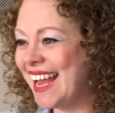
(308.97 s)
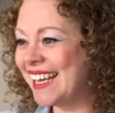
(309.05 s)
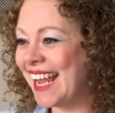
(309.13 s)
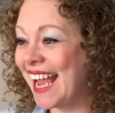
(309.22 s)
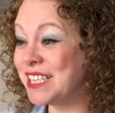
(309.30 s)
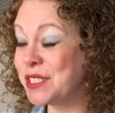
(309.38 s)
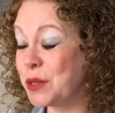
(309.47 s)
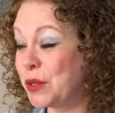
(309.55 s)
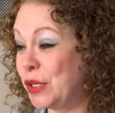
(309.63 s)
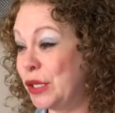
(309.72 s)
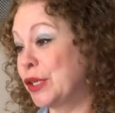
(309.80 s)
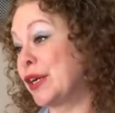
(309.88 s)
and and so
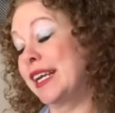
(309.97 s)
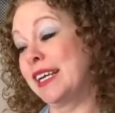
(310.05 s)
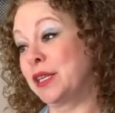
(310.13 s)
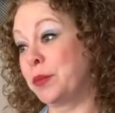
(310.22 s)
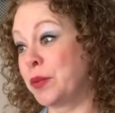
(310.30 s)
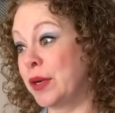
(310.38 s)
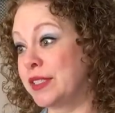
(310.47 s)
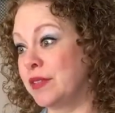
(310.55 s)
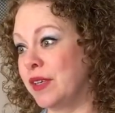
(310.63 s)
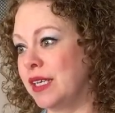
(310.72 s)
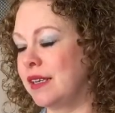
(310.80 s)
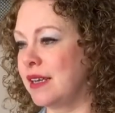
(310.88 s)
you're going to get the brunt
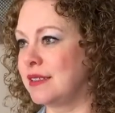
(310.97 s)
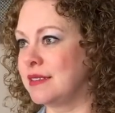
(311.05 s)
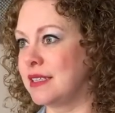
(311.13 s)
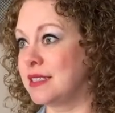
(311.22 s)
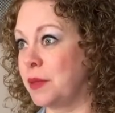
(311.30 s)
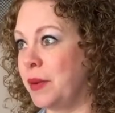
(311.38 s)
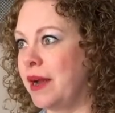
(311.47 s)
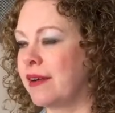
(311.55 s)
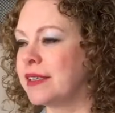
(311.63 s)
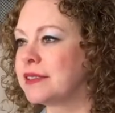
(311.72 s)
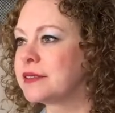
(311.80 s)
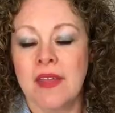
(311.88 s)
of it as as the
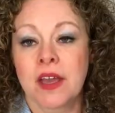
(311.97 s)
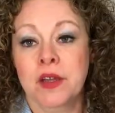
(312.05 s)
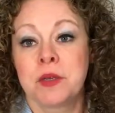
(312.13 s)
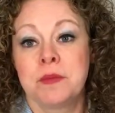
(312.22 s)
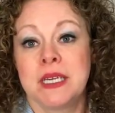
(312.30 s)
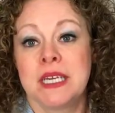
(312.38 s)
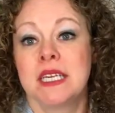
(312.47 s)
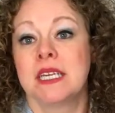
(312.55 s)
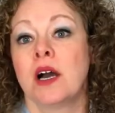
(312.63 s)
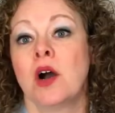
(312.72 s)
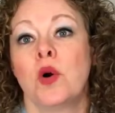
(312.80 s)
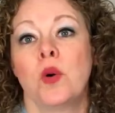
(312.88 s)
parent. And that could
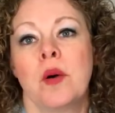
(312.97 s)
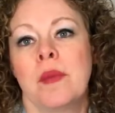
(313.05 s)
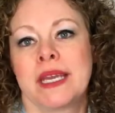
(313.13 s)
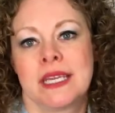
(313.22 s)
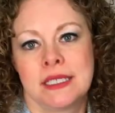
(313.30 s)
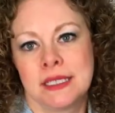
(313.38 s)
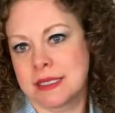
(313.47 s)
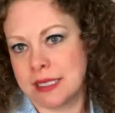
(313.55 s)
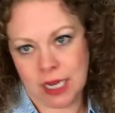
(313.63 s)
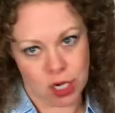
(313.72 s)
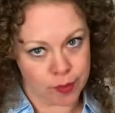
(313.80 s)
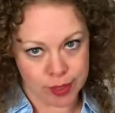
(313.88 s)
be, "Oh, oh my kid doesn't
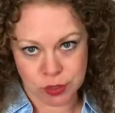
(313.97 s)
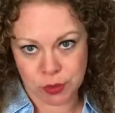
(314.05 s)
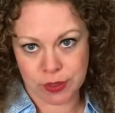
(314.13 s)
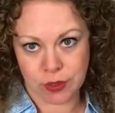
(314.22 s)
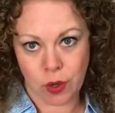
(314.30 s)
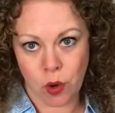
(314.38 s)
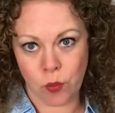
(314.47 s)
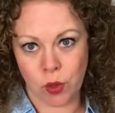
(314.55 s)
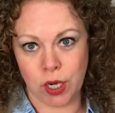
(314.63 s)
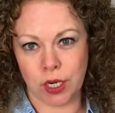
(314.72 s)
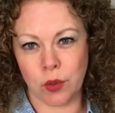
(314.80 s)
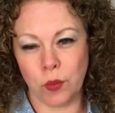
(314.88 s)
care about doing their
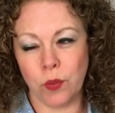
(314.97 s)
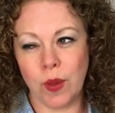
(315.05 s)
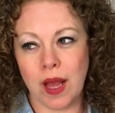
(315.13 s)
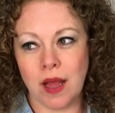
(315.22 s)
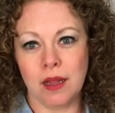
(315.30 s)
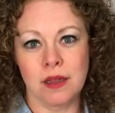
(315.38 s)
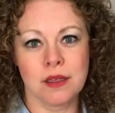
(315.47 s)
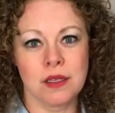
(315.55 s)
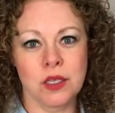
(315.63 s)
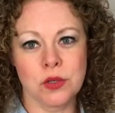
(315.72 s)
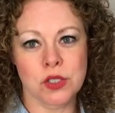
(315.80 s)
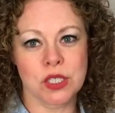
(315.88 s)
homework." Well,
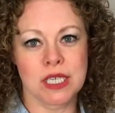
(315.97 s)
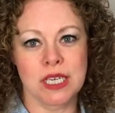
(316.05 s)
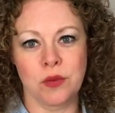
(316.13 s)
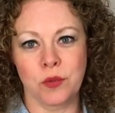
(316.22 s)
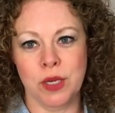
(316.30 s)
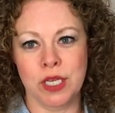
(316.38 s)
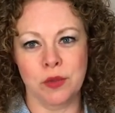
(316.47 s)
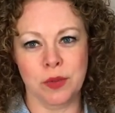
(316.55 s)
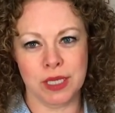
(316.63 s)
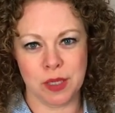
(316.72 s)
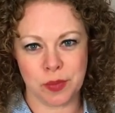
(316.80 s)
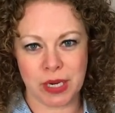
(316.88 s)
usually when you
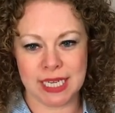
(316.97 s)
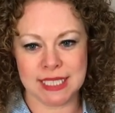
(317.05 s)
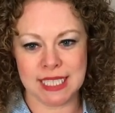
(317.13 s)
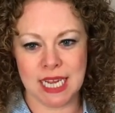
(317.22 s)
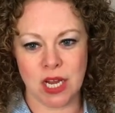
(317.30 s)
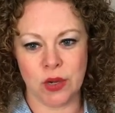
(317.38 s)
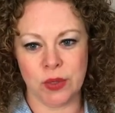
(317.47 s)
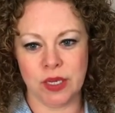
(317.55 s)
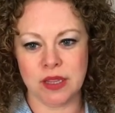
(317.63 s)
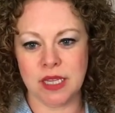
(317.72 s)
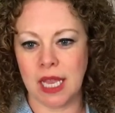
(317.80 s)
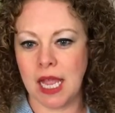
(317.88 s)
really break it down,
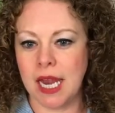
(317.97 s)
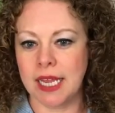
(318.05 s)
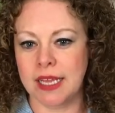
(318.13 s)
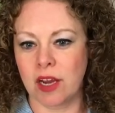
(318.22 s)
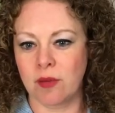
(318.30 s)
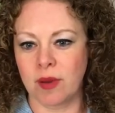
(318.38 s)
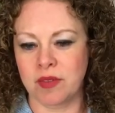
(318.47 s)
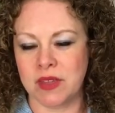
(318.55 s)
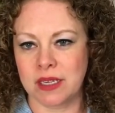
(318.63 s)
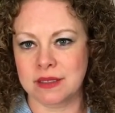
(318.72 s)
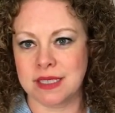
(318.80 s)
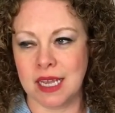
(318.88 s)
they kind of care about
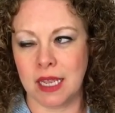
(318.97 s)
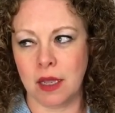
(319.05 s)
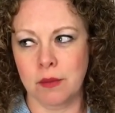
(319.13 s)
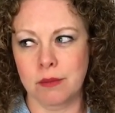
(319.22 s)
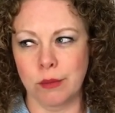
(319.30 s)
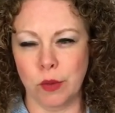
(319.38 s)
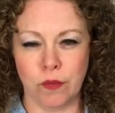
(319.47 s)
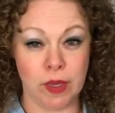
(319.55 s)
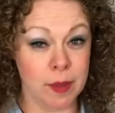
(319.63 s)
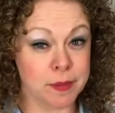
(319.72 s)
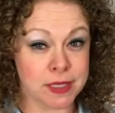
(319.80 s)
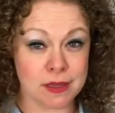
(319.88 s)
things like moving
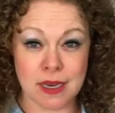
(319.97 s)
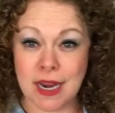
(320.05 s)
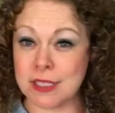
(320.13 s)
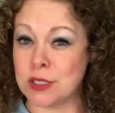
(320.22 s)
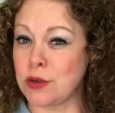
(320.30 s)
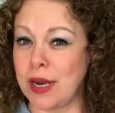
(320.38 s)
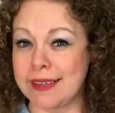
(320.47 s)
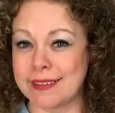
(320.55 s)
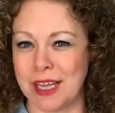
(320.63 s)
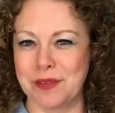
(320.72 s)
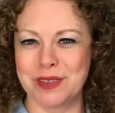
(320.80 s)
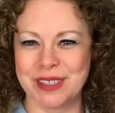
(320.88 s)
up to the next grade
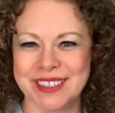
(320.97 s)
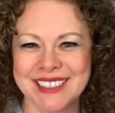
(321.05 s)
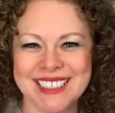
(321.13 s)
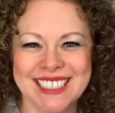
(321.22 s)
level